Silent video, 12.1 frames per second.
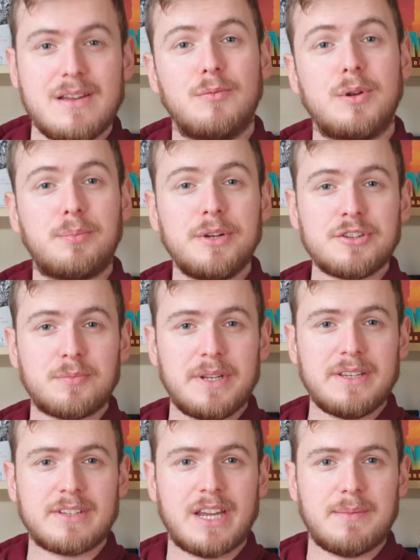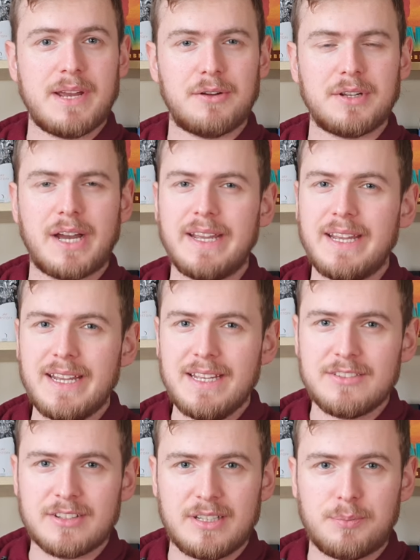When Breach of Peace came out, I
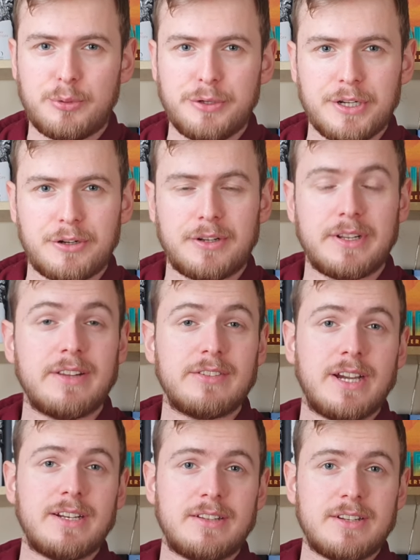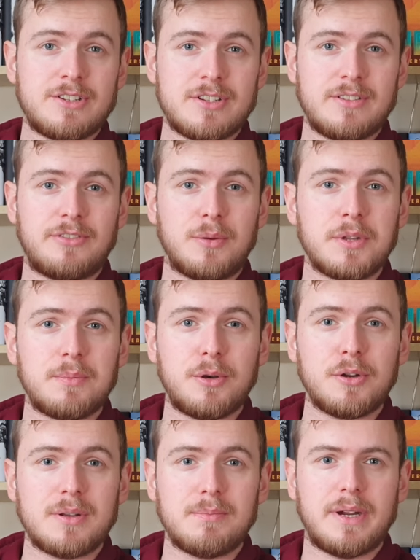instantly pre-ordered a signed edition from the
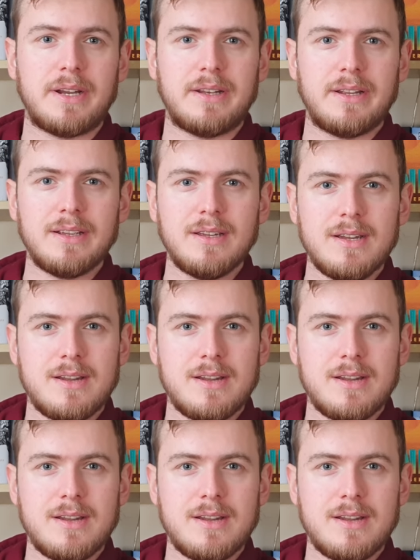Broken Binding,